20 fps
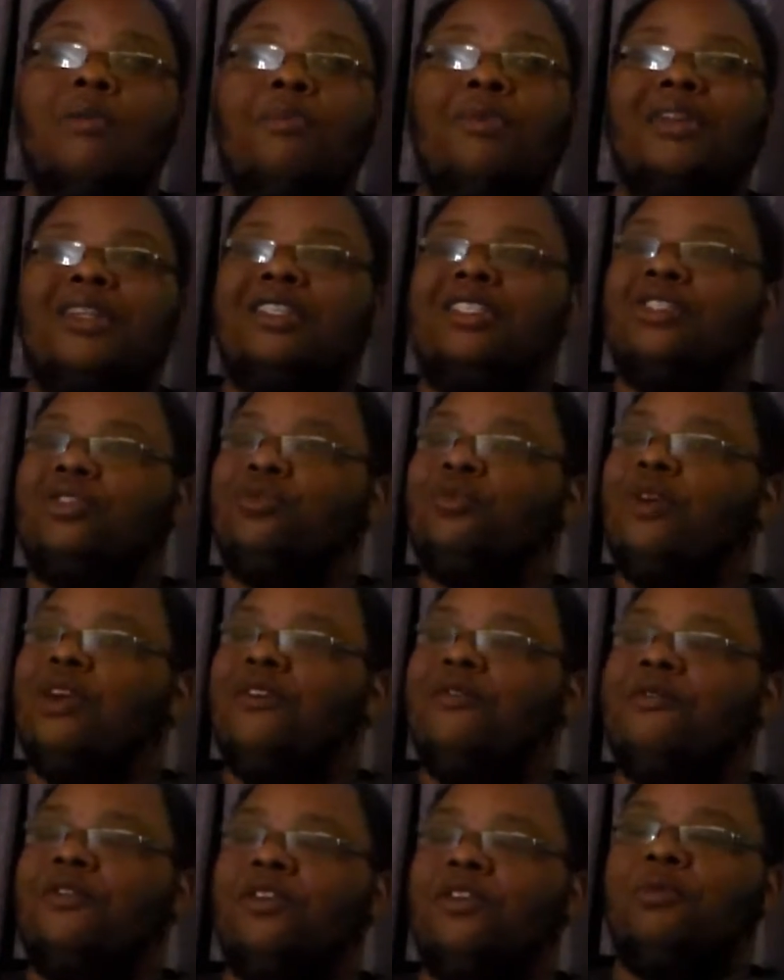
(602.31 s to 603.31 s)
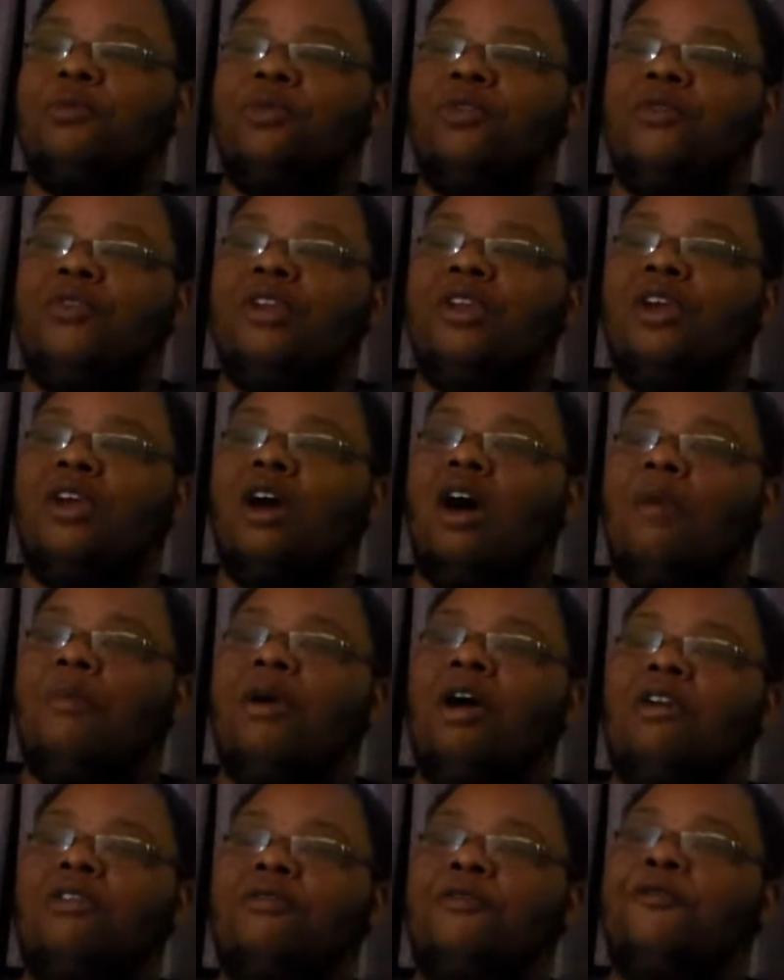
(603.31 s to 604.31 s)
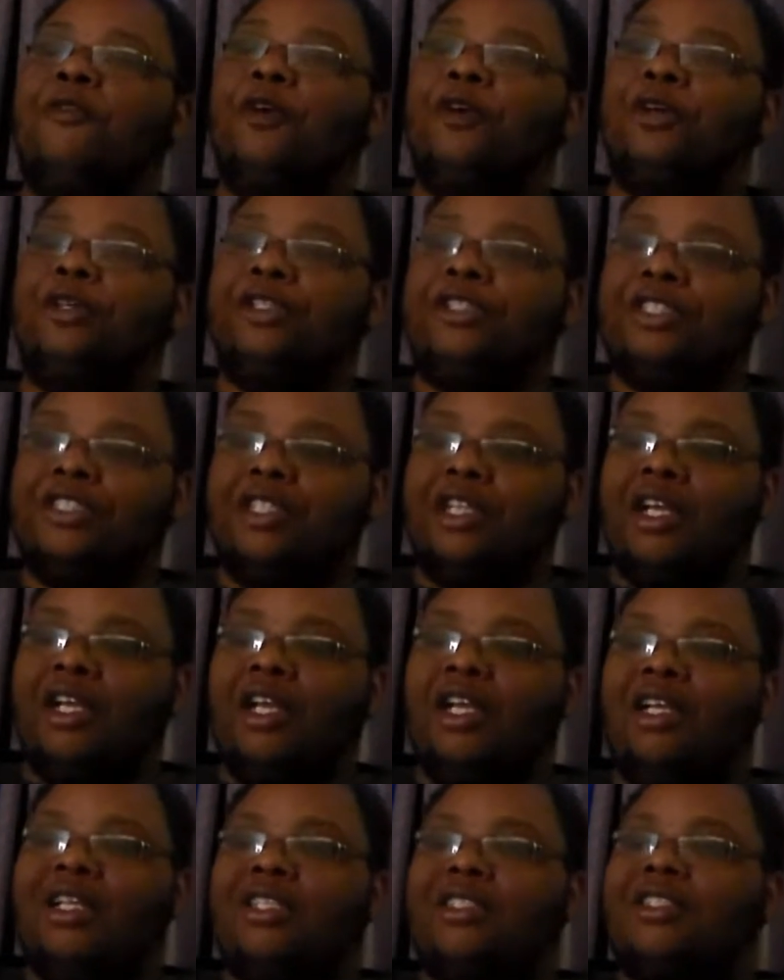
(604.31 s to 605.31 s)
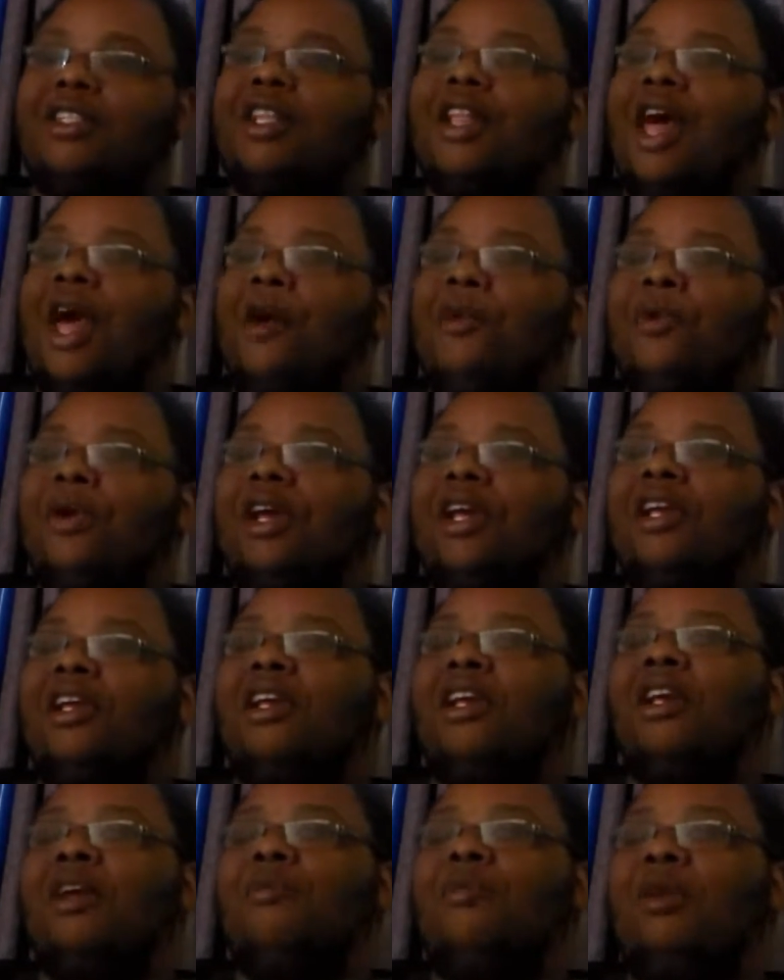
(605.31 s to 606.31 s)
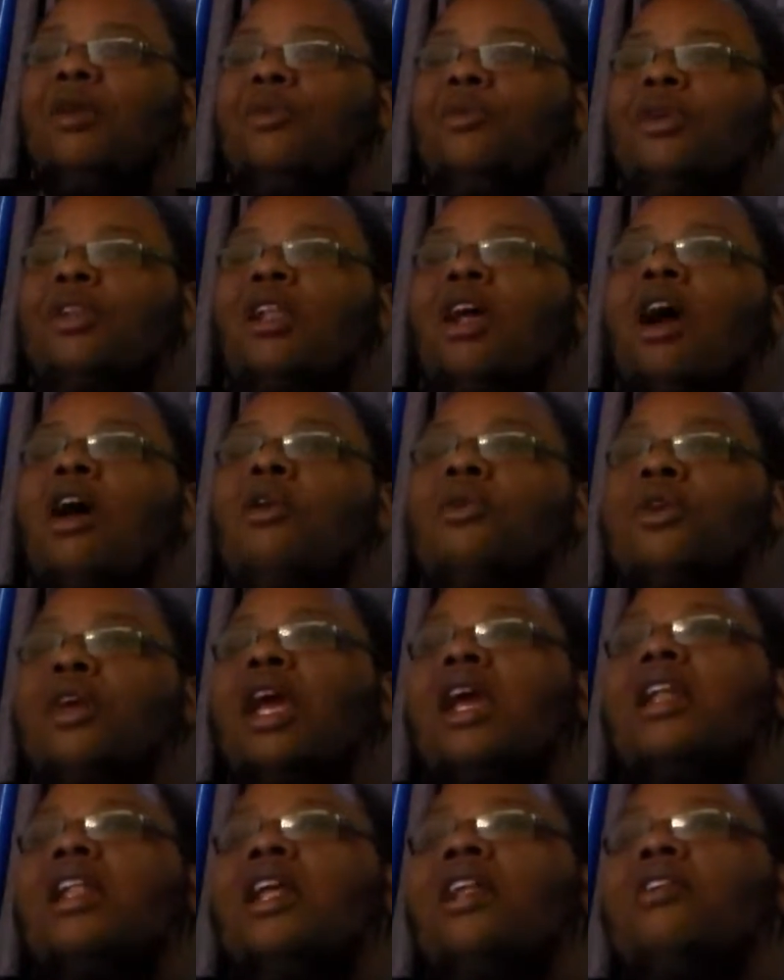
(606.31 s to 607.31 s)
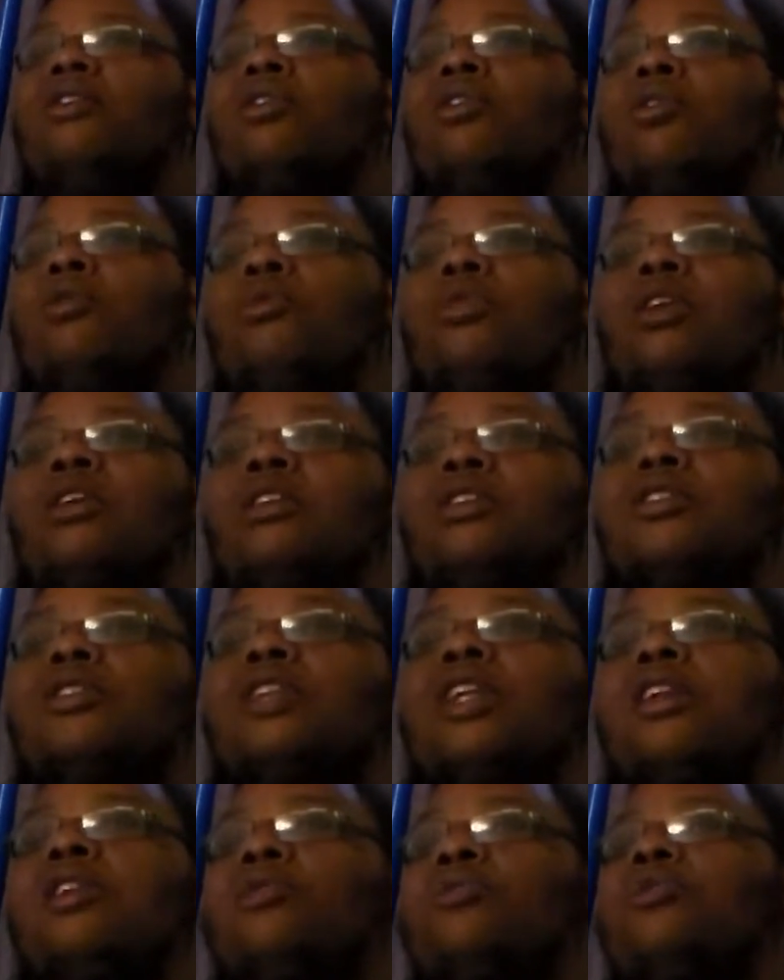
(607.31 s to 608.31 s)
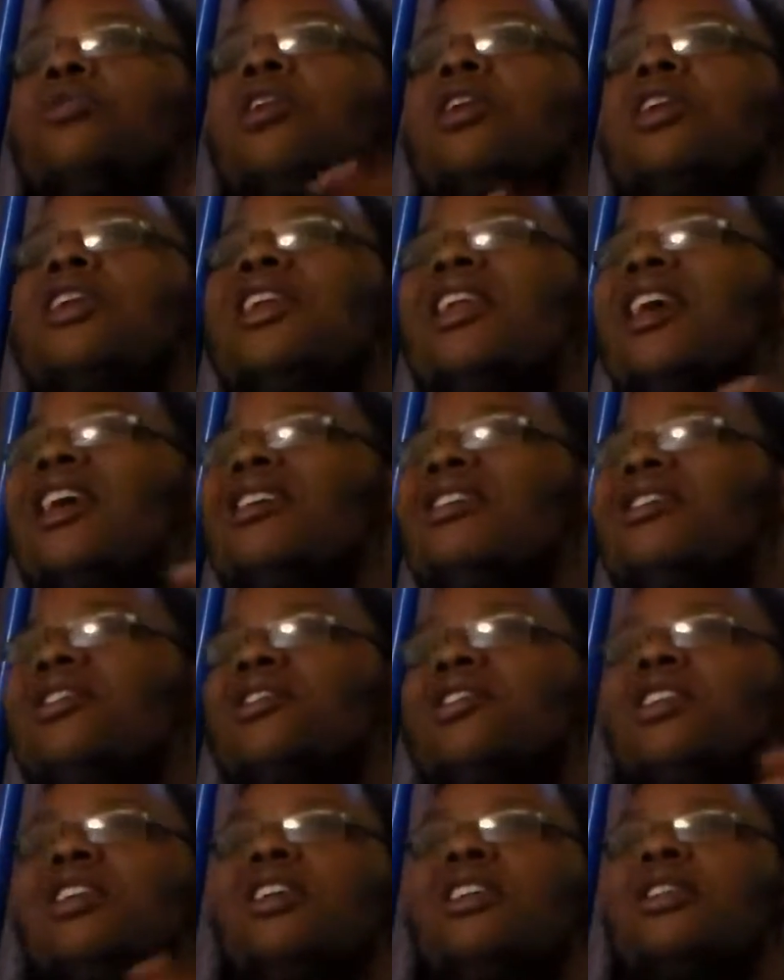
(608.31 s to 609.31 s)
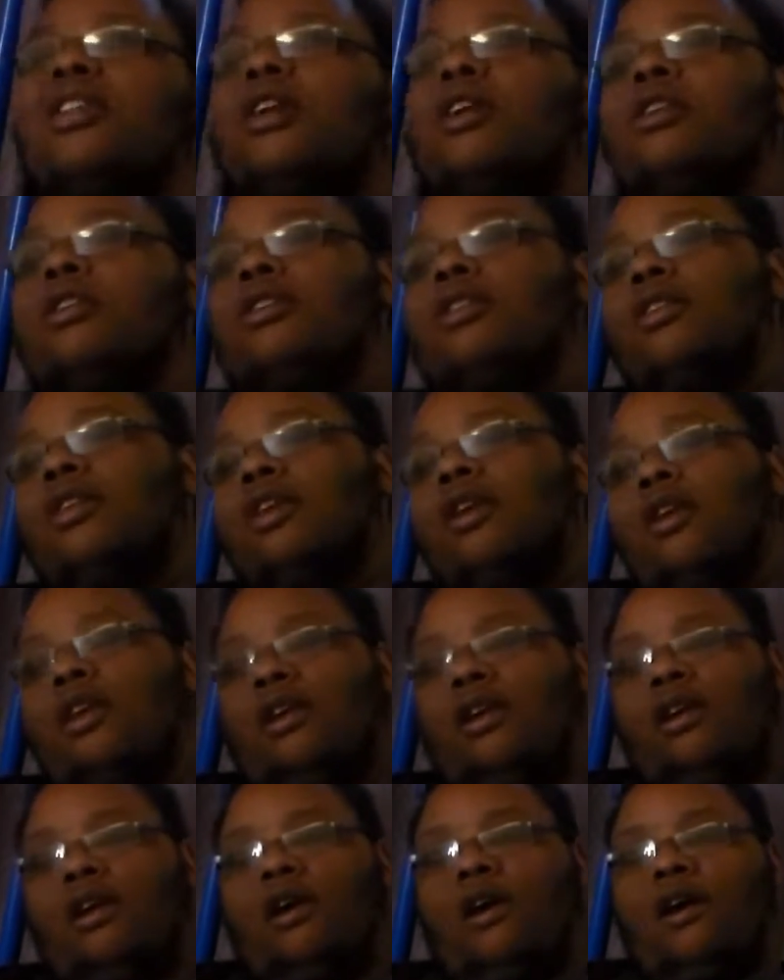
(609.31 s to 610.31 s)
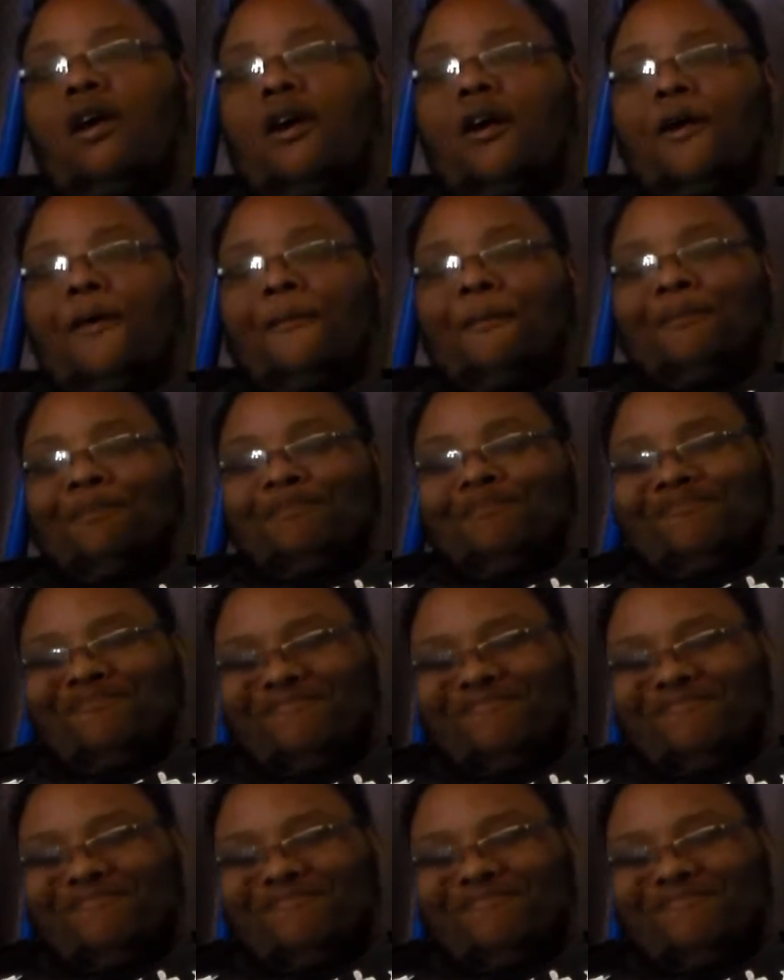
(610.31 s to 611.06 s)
But they just waiting the movie to come out first, so that way people be like, okay, they doing well, so they don't connect to anything. I